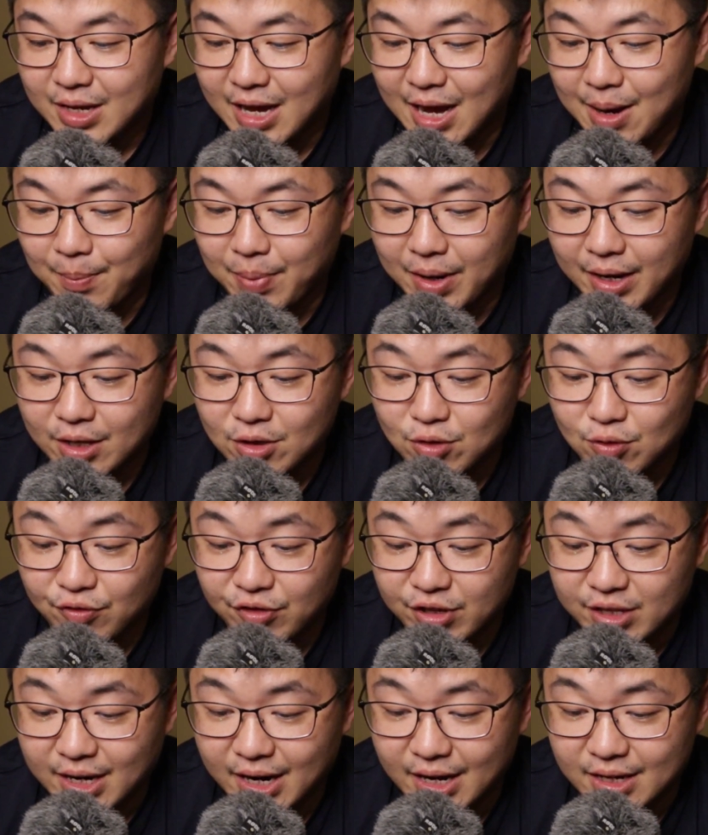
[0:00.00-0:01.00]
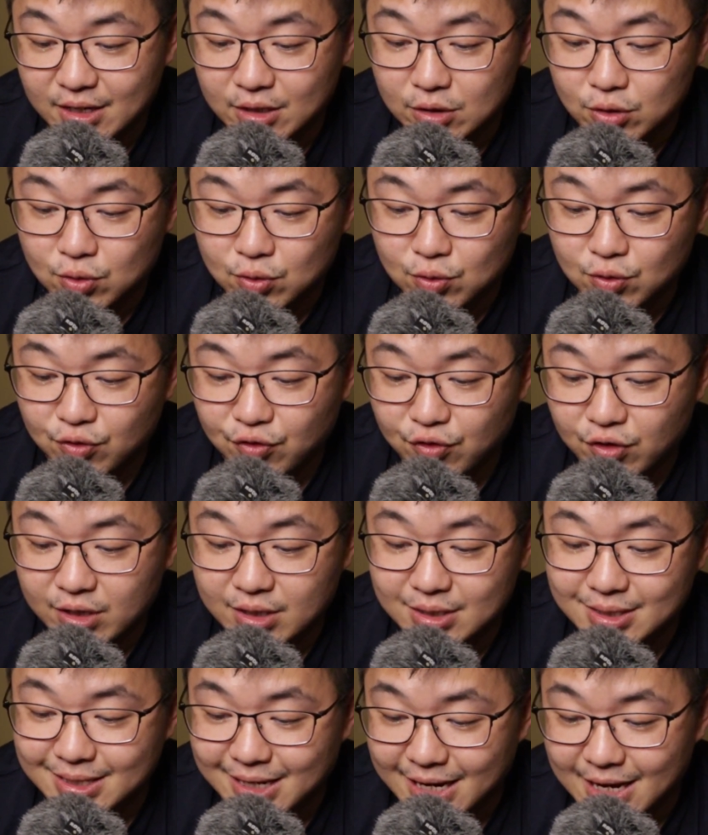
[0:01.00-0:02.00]
I'm planning to retire in 2 to 3
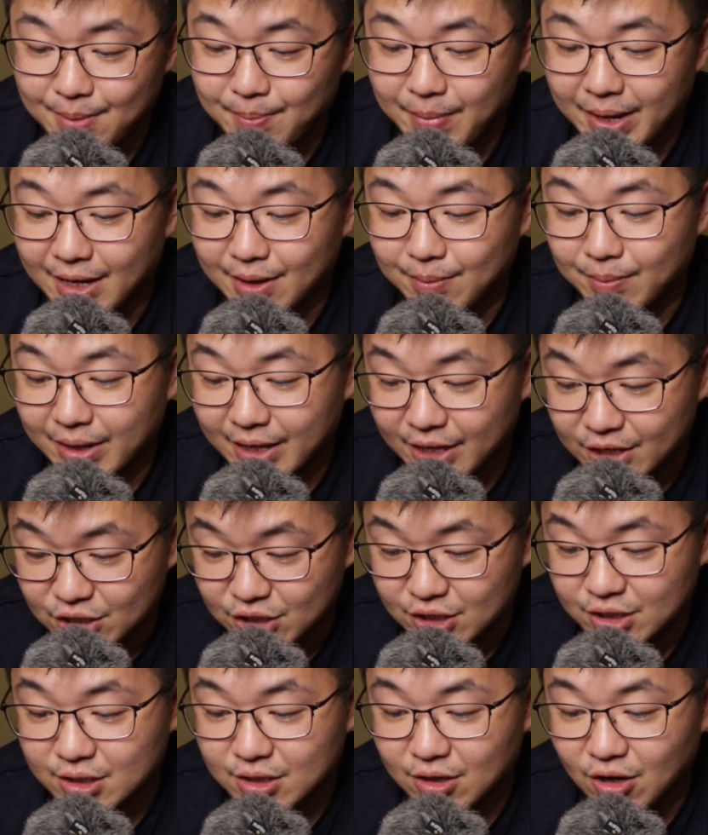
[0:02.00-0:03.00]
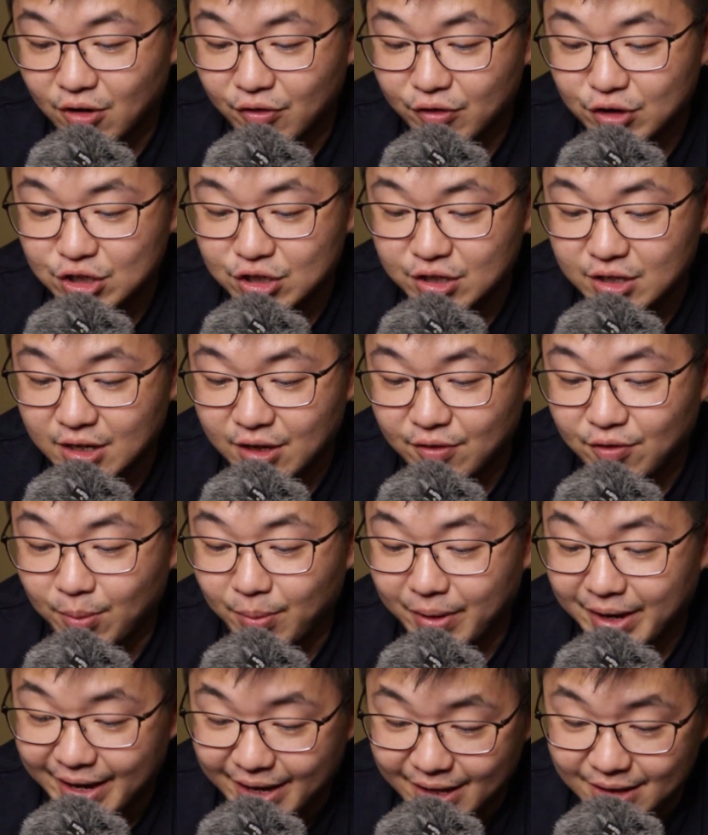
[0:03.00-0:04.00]
years' time back in Malaysia, originally
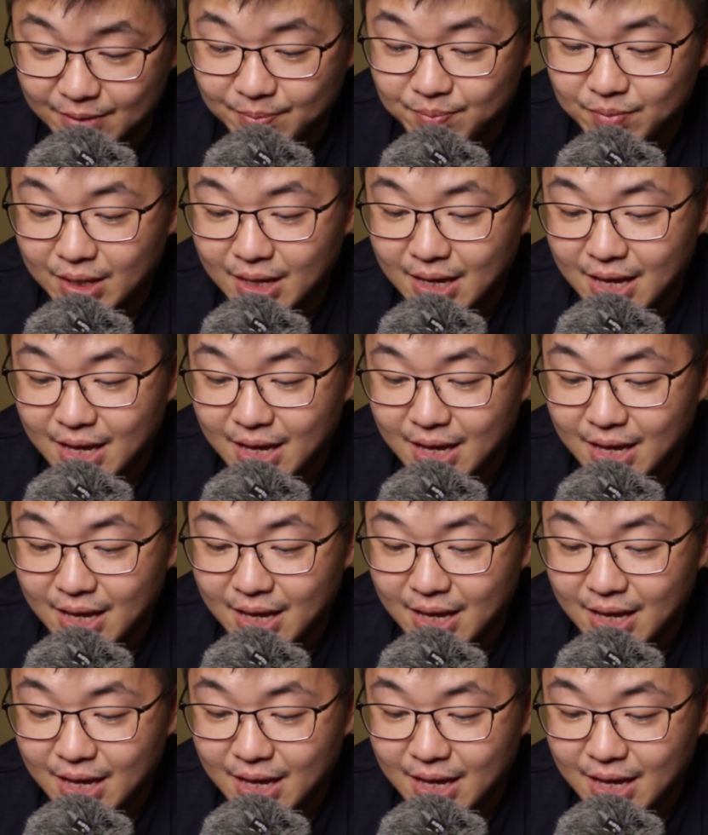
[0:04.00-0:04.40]
from KL.